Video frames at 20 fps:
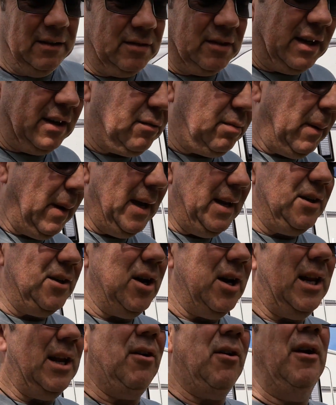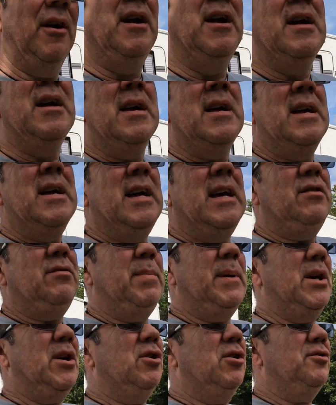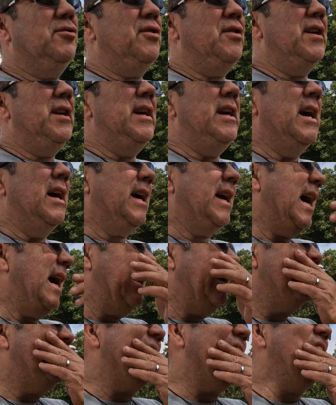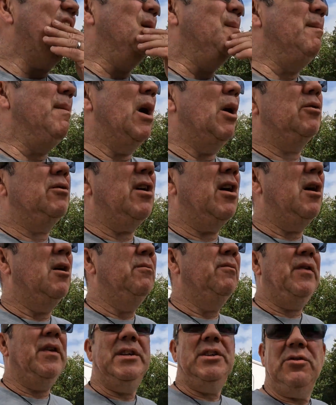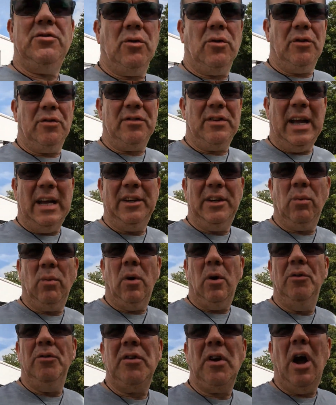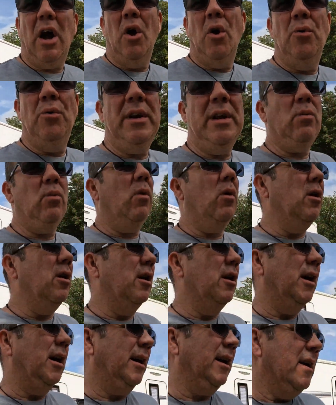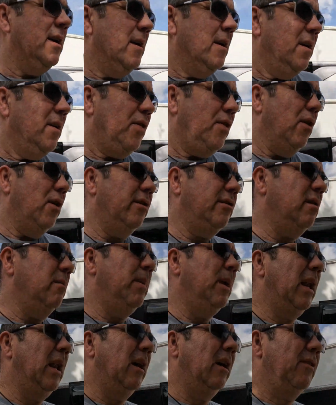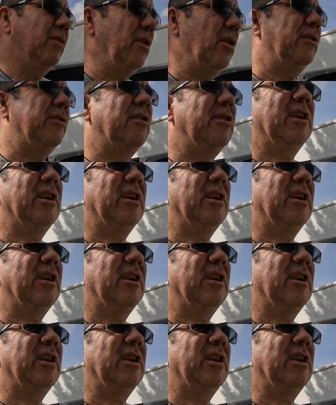as I explained earlier on, is because the Caravan and motorhome fridges, or the standard ones, only work 30